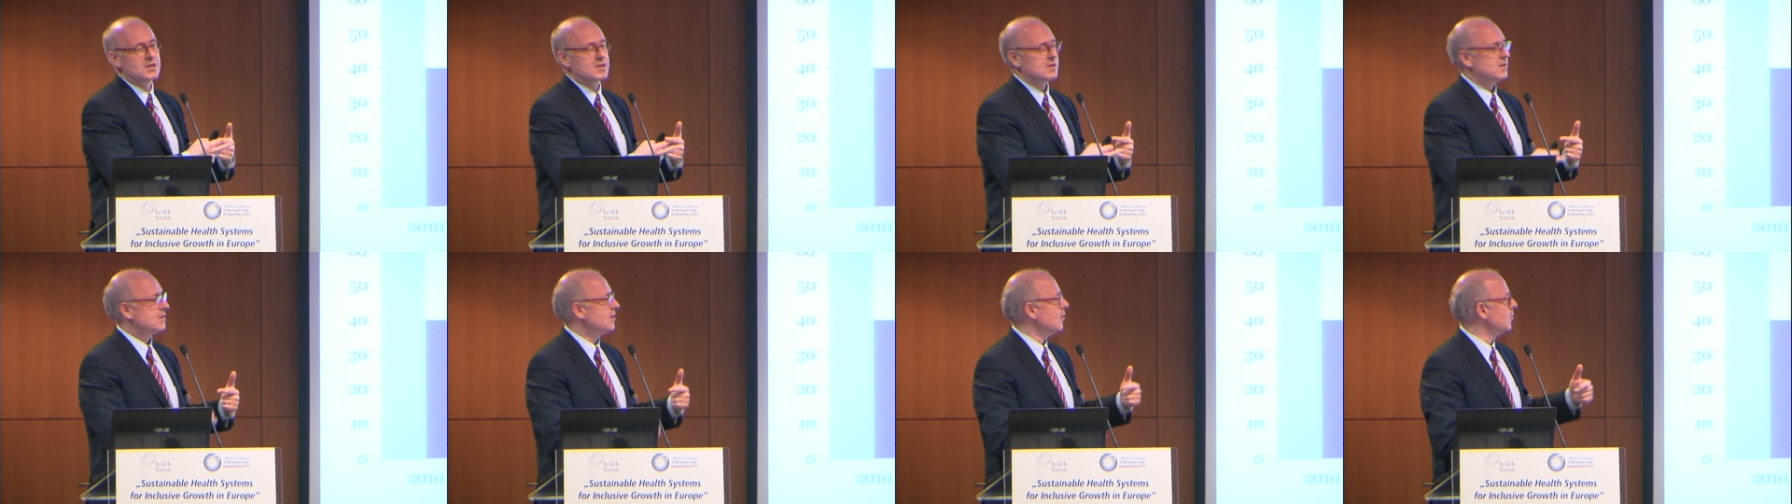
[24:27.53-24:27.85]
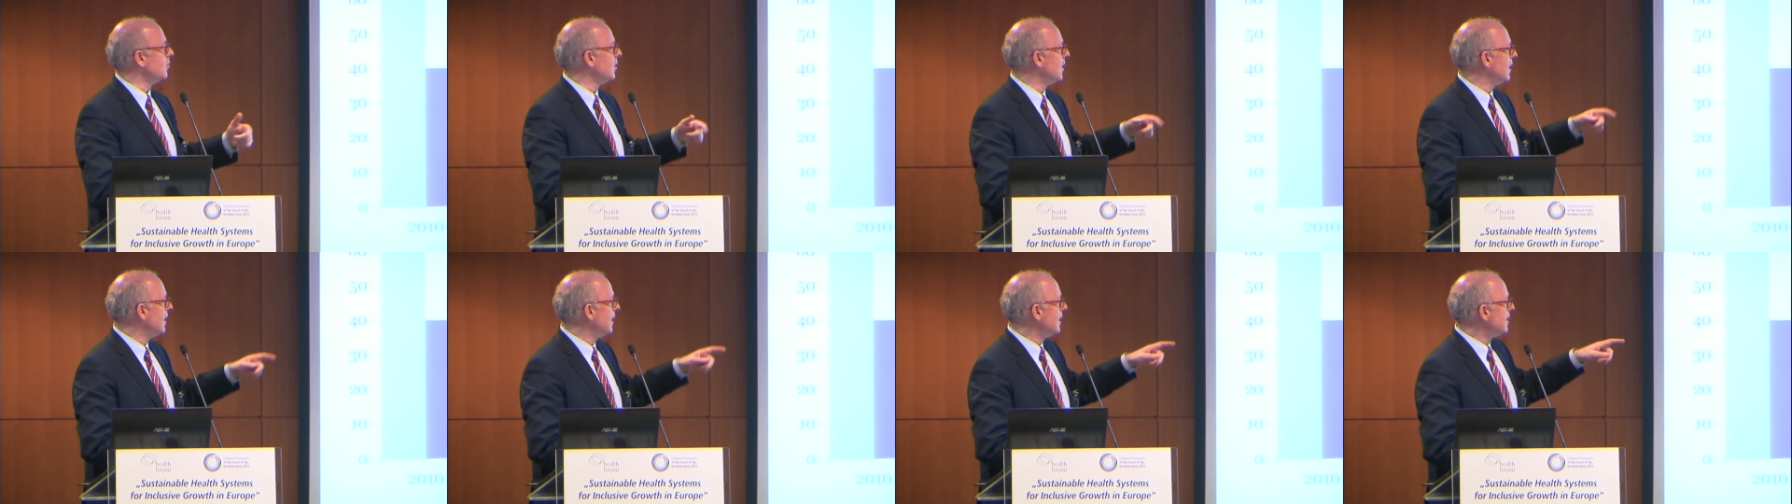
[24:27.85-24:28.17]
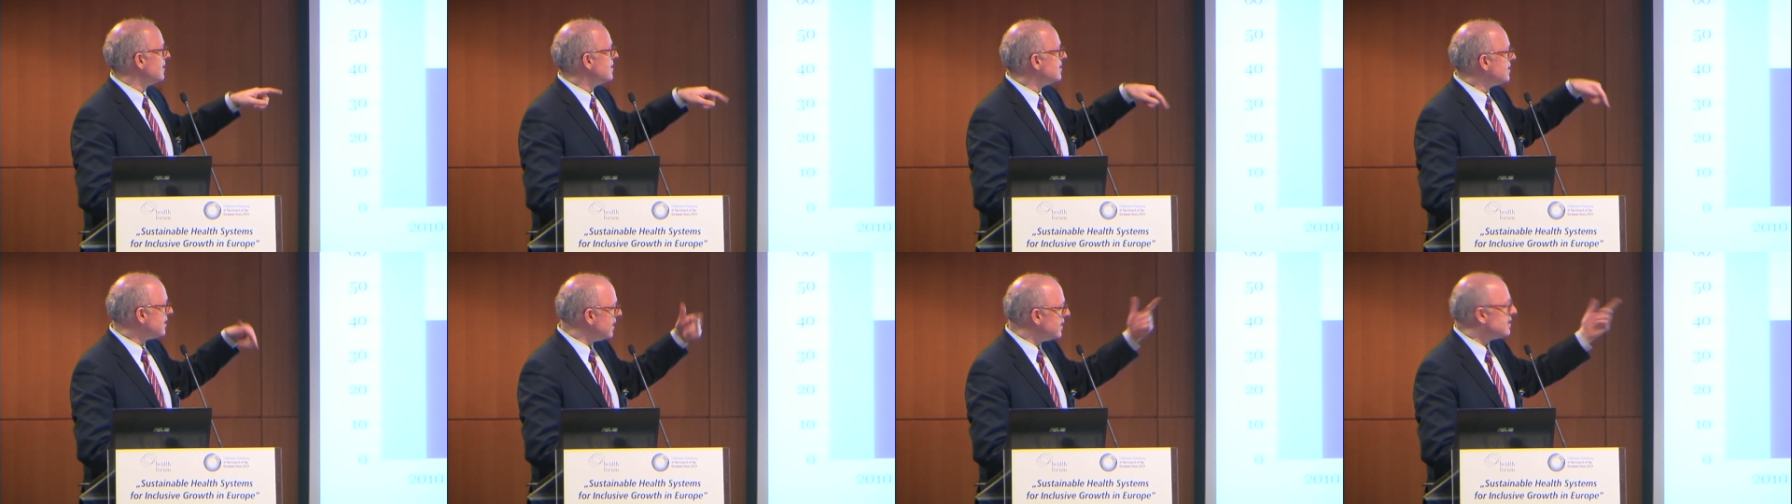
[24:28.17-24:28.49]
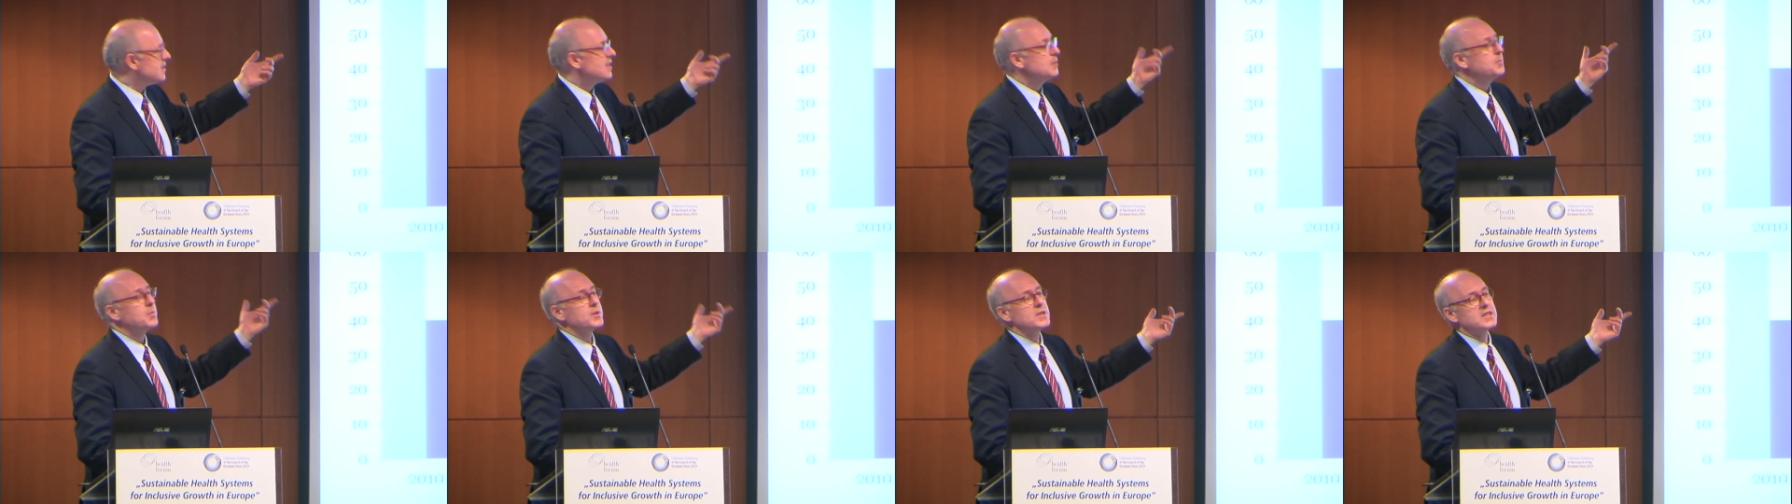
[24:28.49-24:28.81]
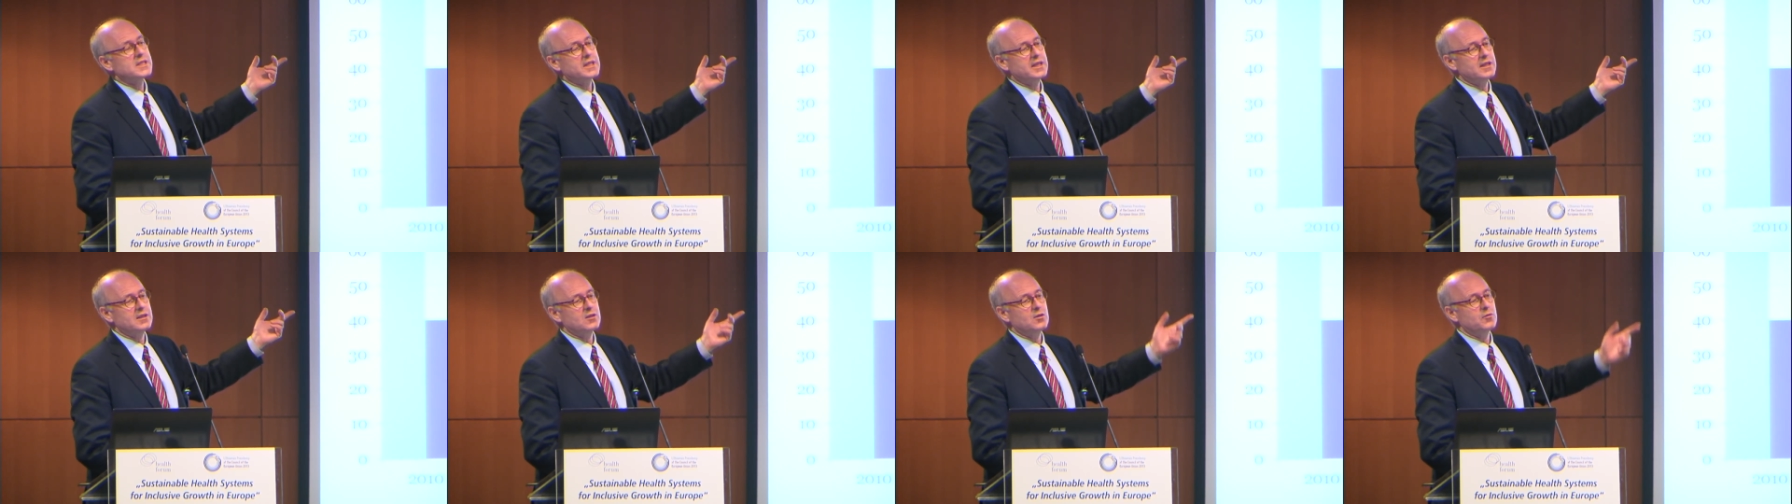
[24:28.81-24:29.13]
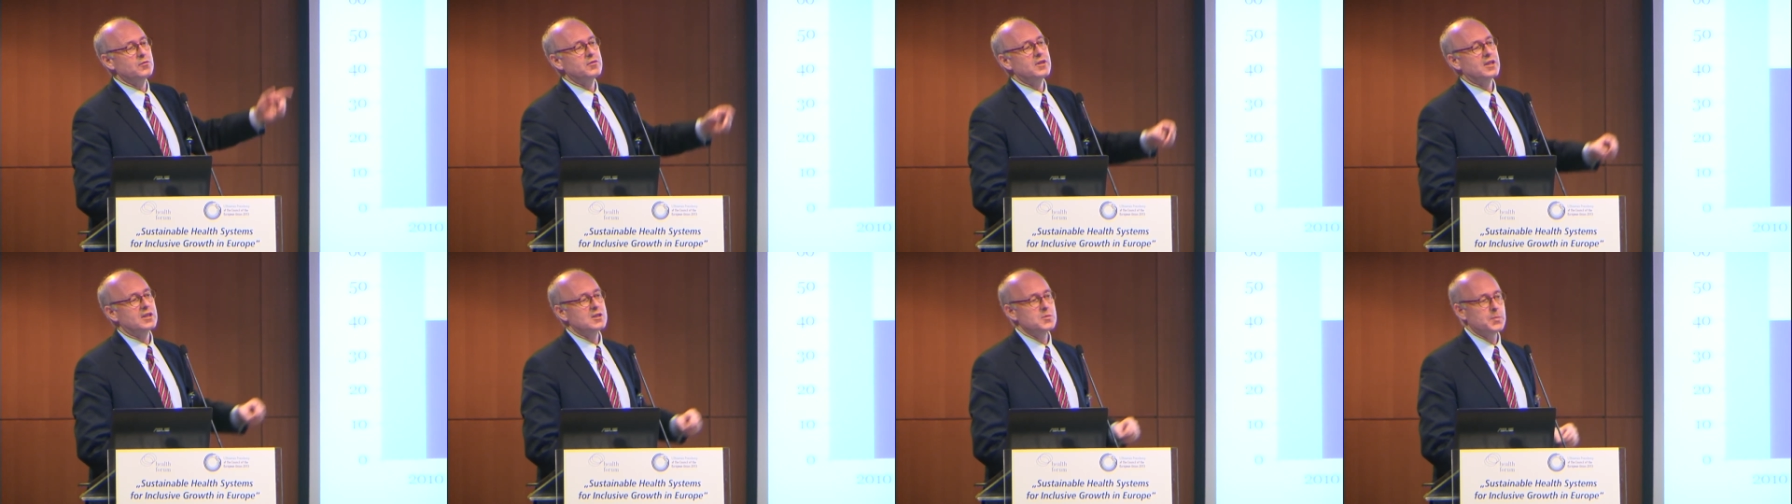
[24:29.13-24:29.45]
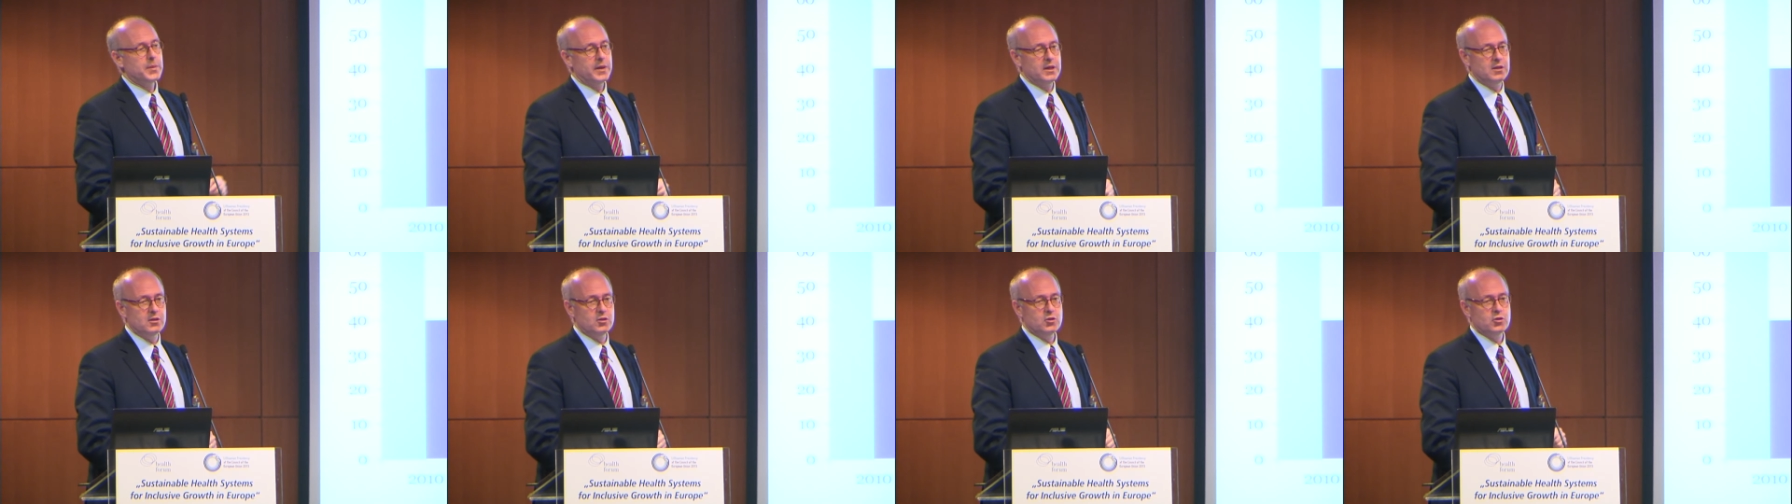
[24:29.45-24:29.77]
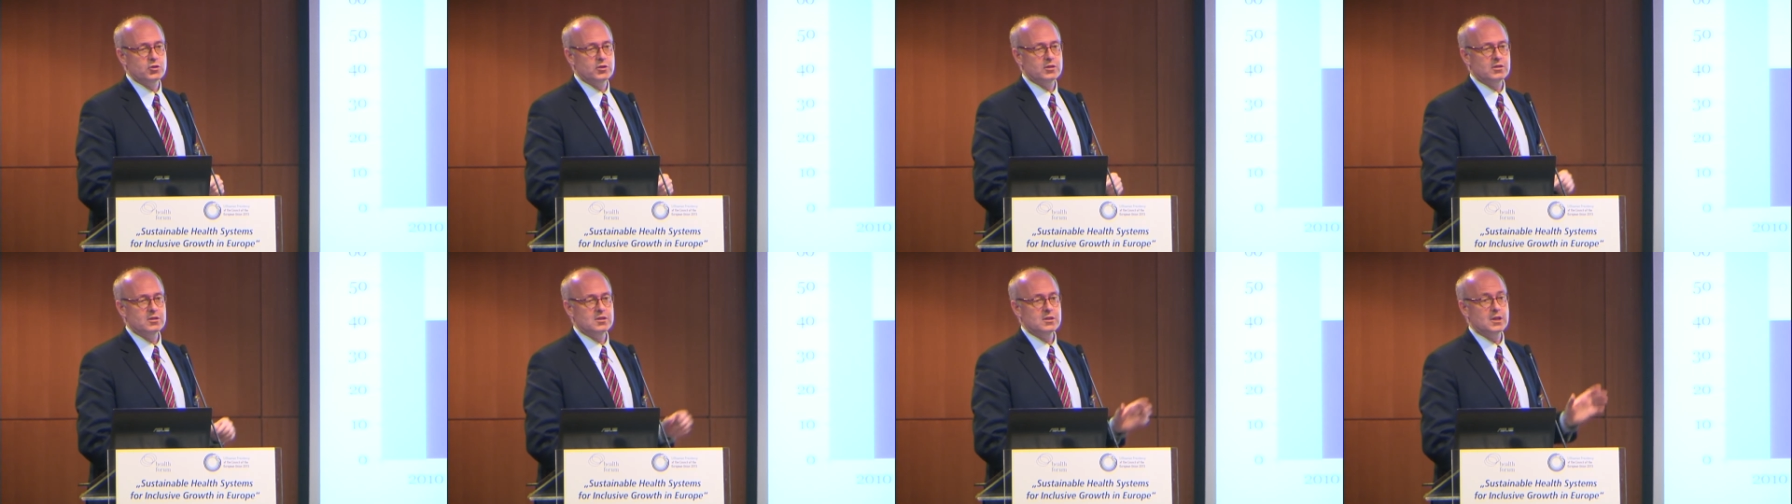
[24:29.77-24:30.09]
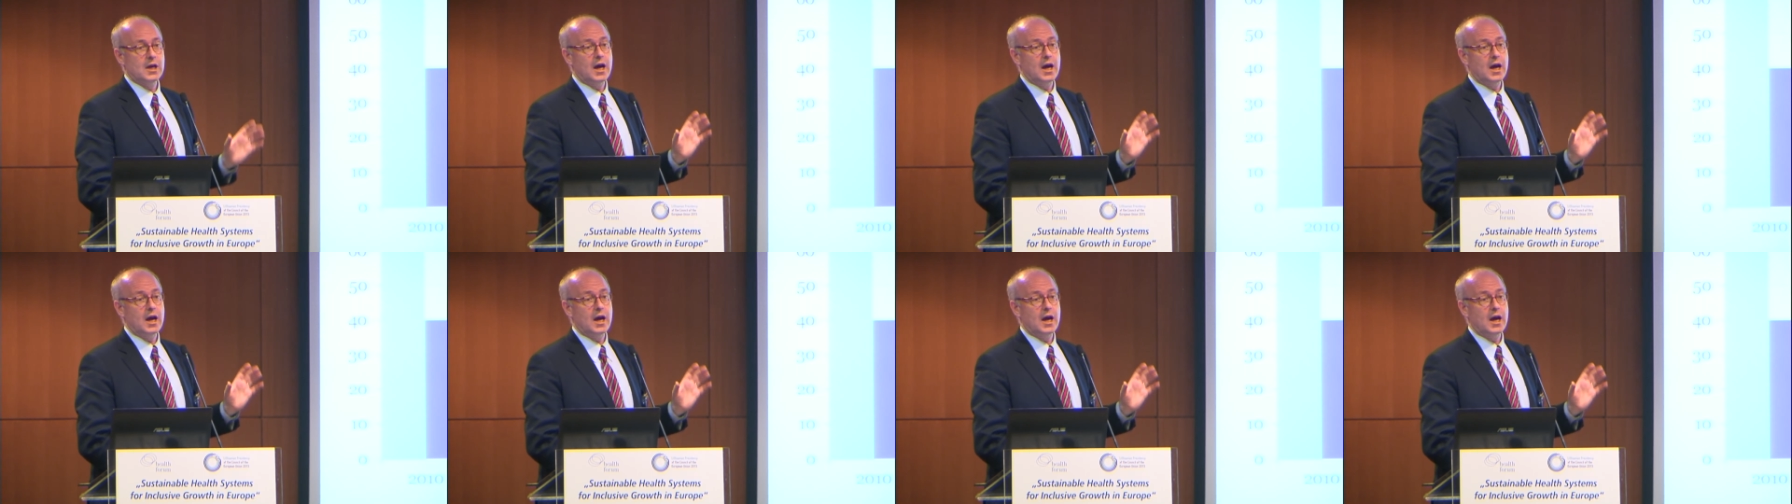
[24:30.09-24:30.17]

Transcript: So 60% of the expenditures